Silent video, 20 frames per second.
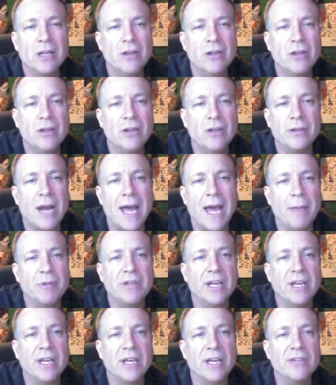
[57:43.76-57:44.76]
not their
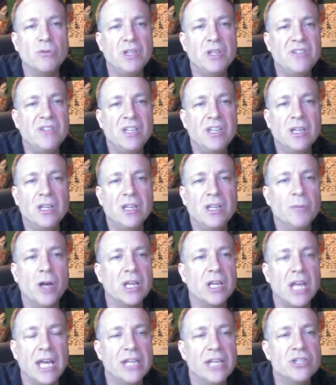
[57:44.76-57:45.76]
habitat. So we see them
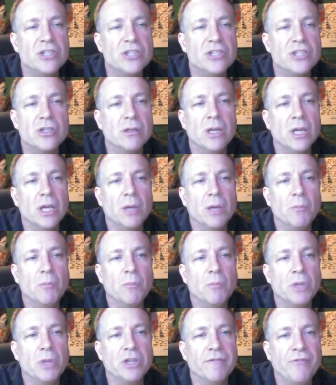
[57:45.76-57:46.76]
on occasion,
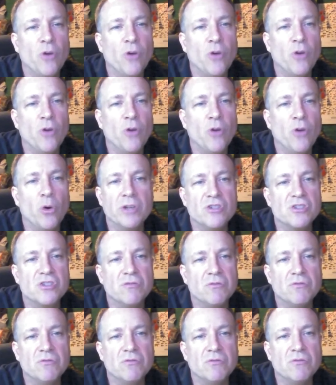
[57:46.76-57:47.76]
but the forests
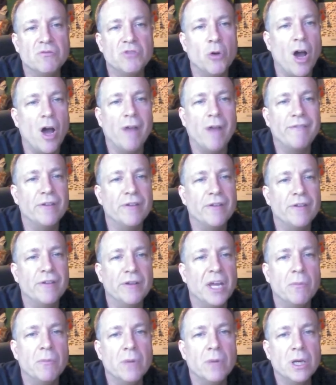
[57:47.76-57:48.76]
just don't
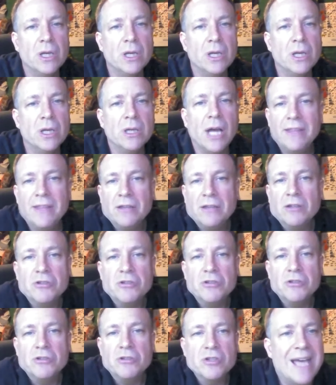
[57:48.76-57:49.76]
offer them I think
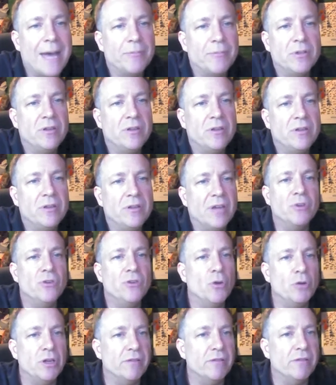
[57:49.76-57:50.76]
they're just adapted to
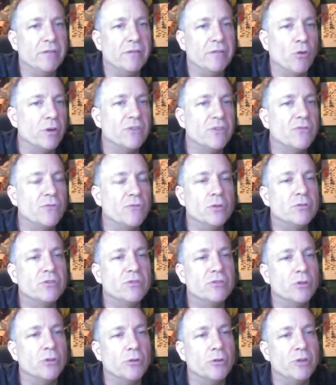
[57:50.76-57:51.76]
Amazonian forest
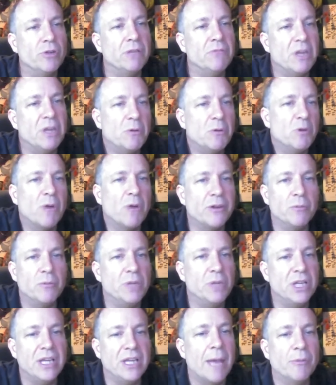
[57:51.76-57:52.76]
fruits, so they, they would
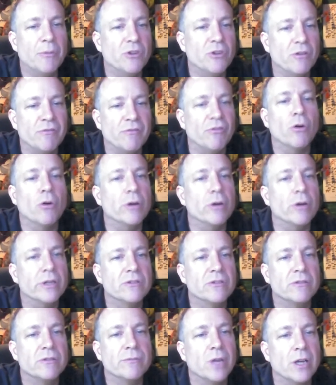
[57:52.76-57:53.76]
rather be in the Amazon
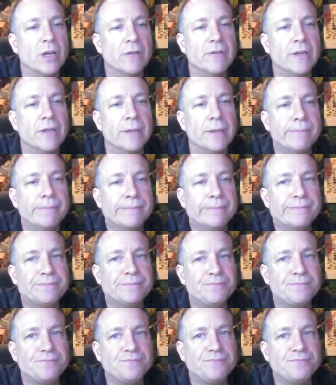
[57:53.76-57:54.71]
forest kind of thing. Mm,